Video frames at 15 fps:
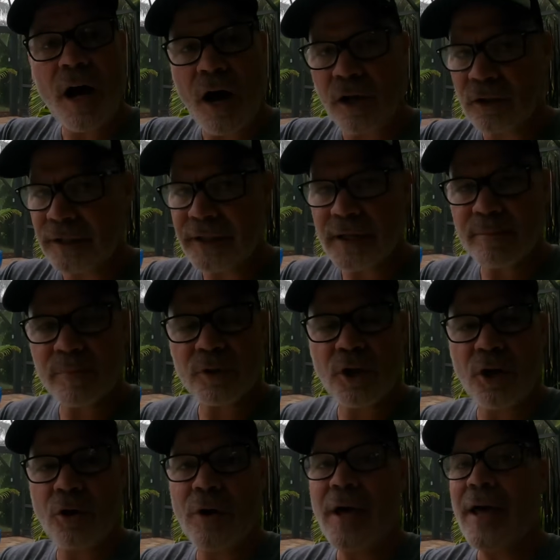I'll link it
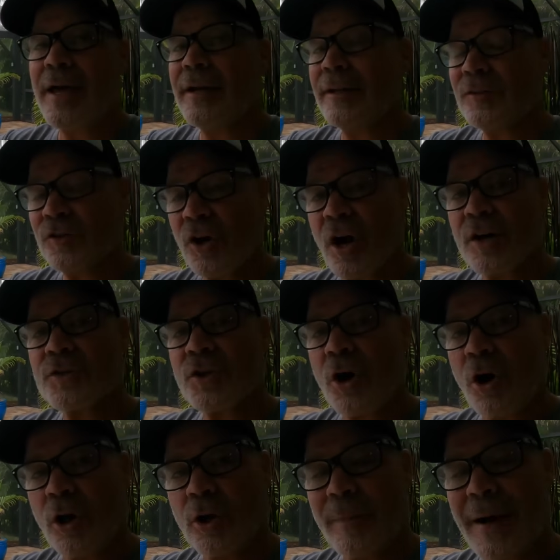below, and it talks
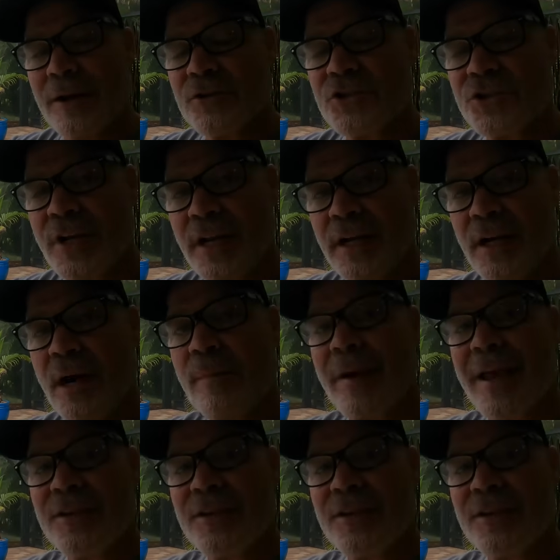all about setting up